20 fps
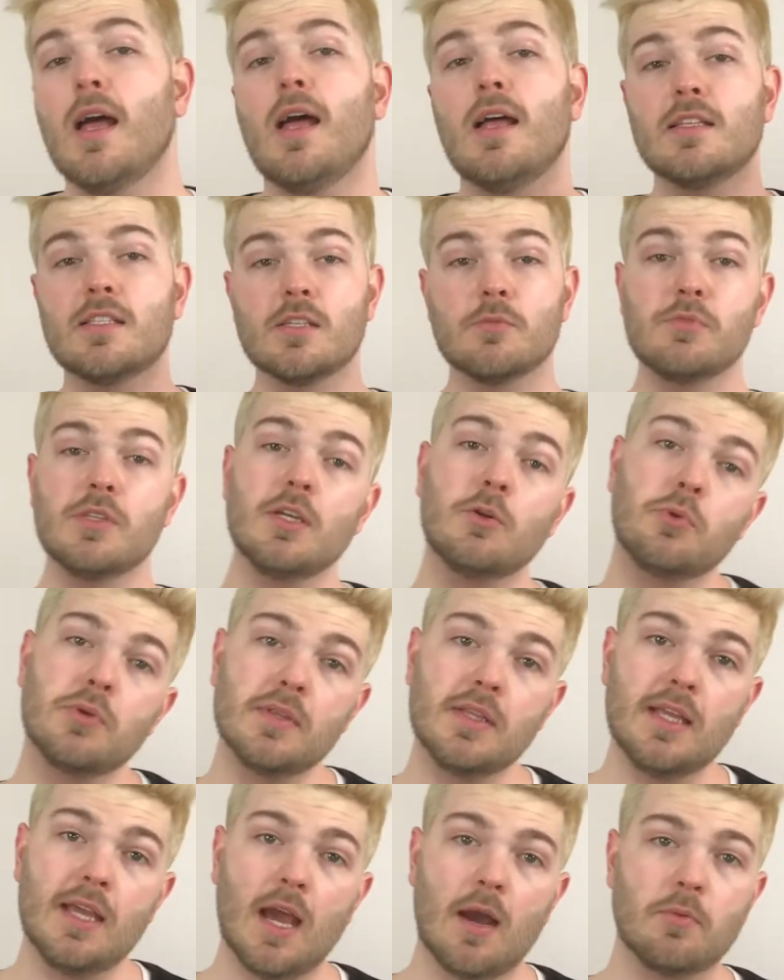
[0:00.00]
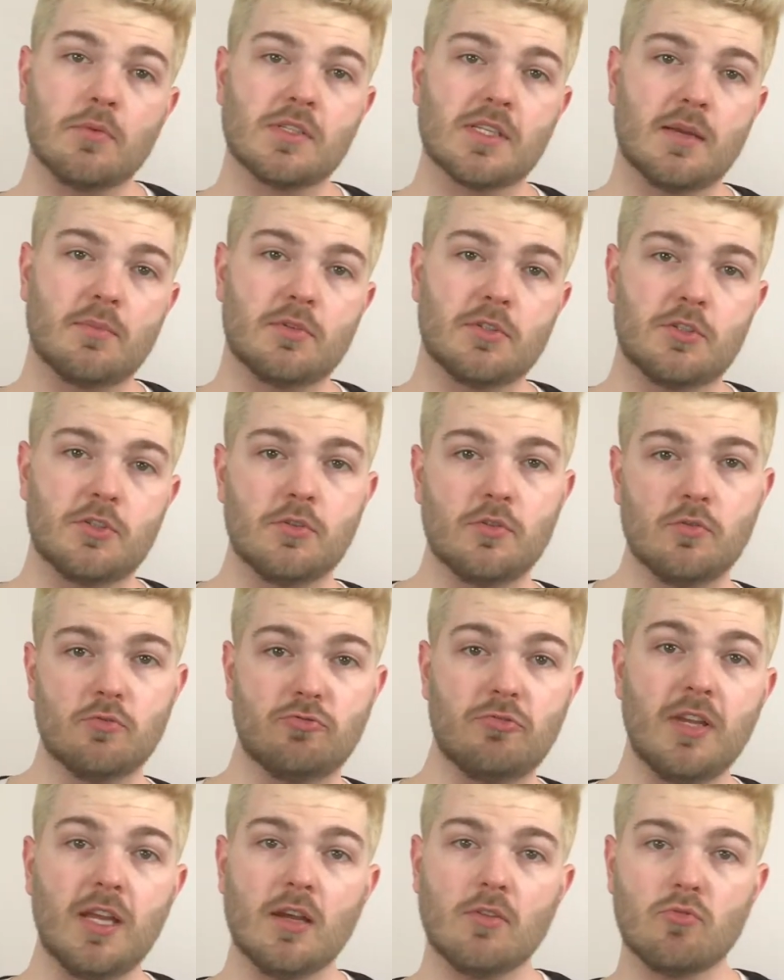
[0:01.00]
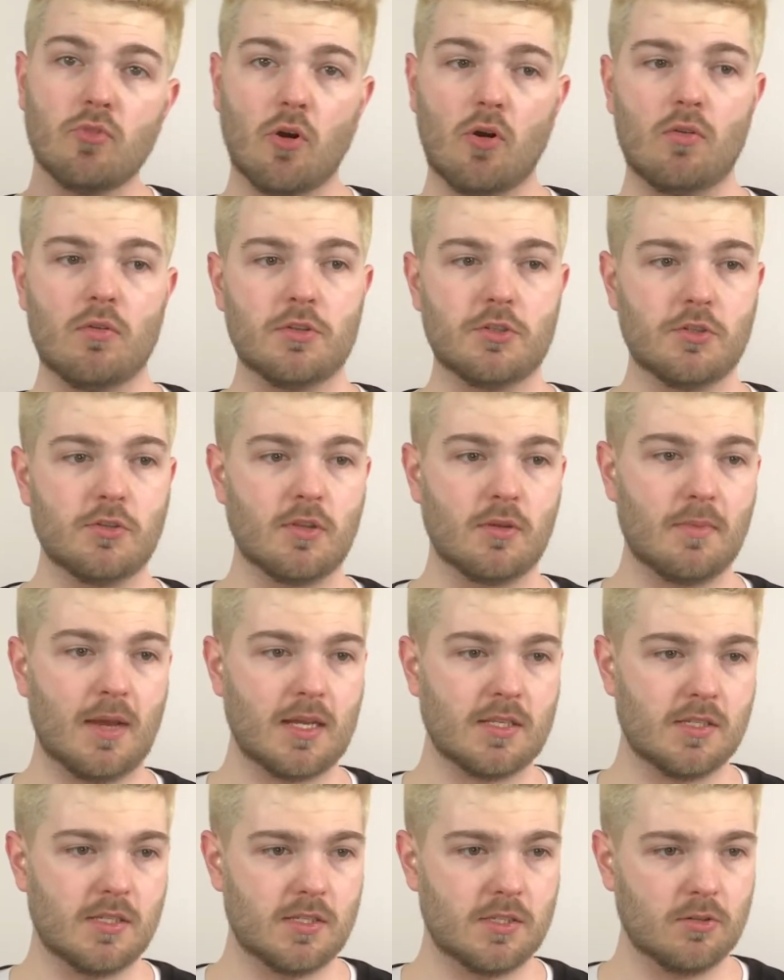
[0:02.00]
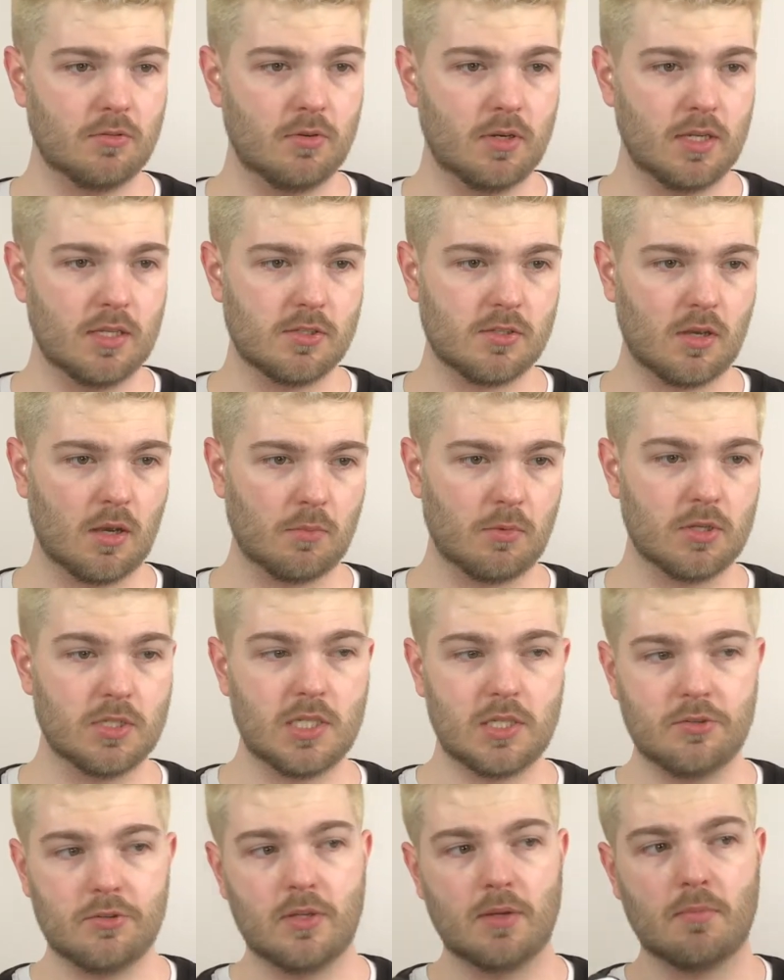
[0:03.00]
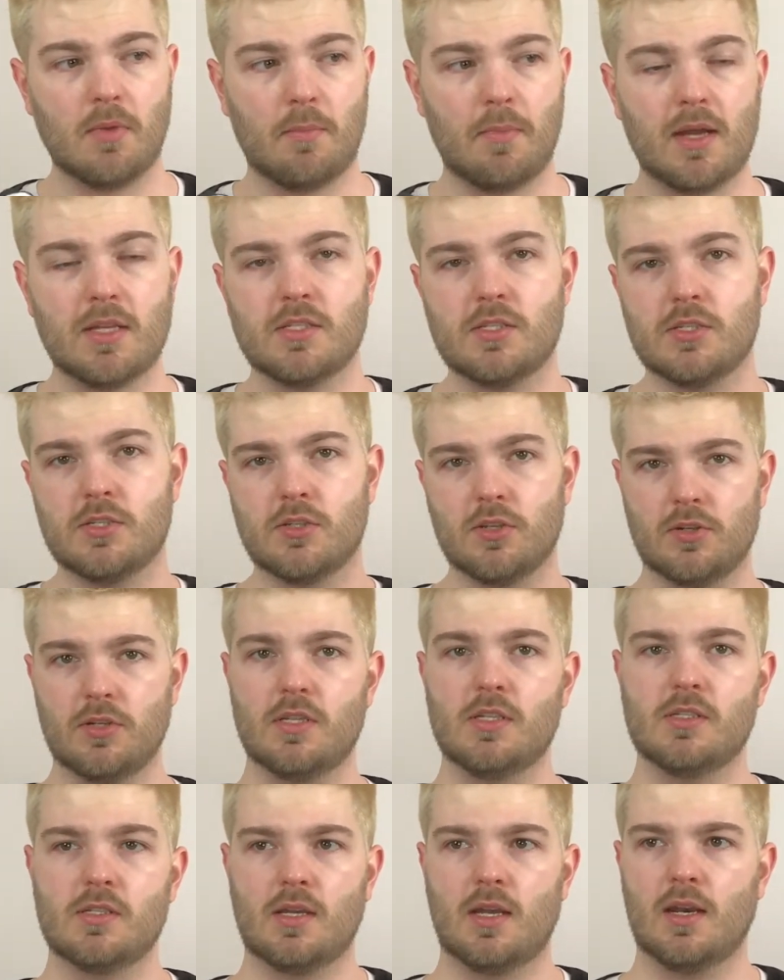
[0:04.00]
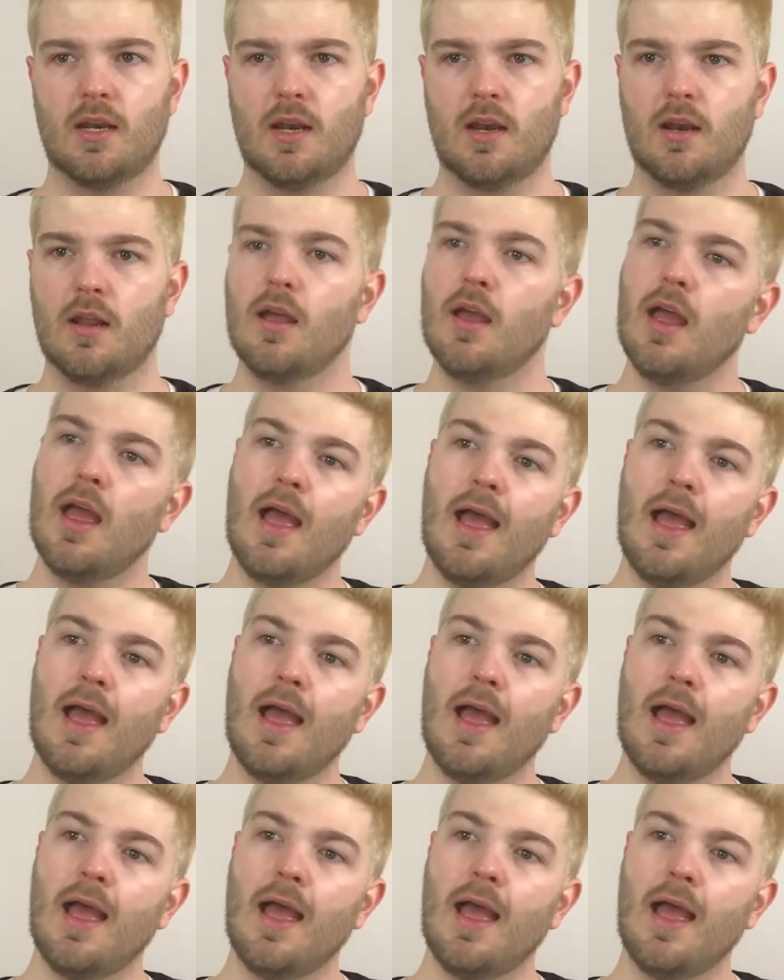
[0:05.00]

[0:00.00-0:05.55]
And subsequently, I was able to re-enroll into the master's degree, so I'm continuing my master's studies, and